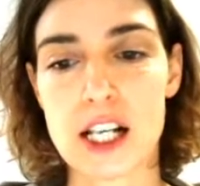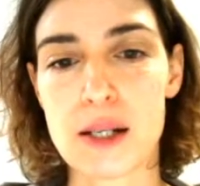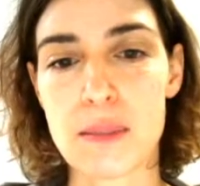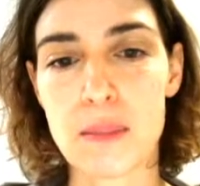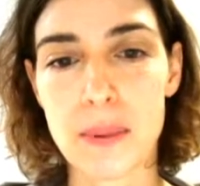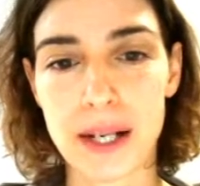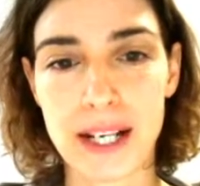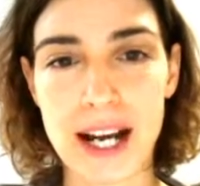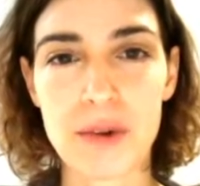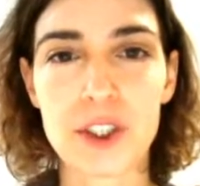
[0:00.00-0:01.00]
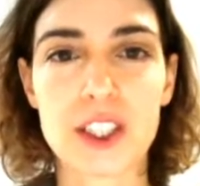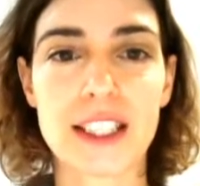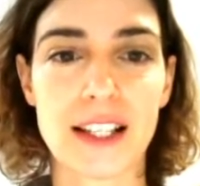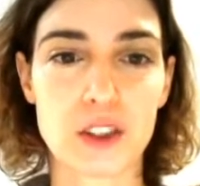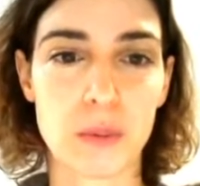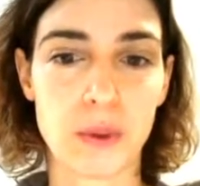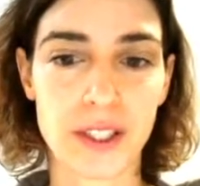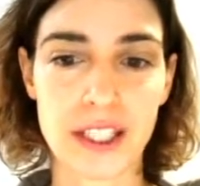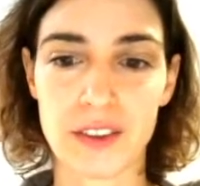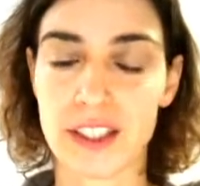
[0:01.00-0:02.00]
But I would just like to
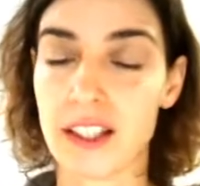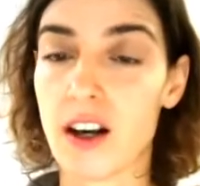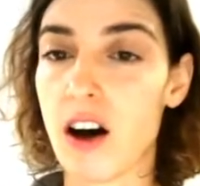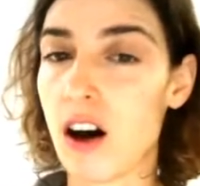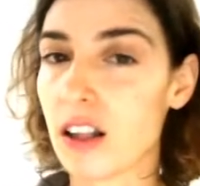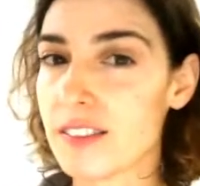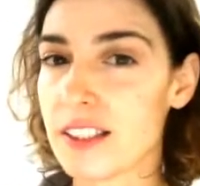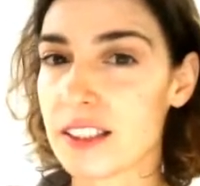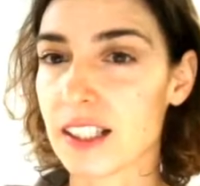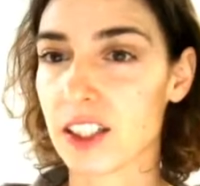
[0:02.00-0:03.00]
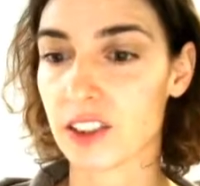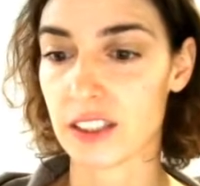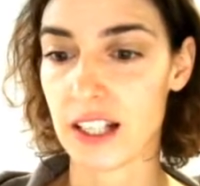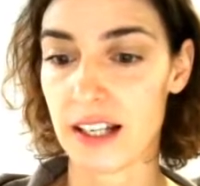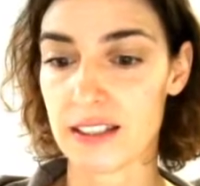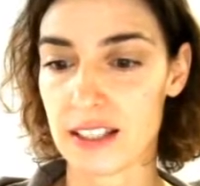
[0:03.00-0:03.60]
point out that all of these countries has,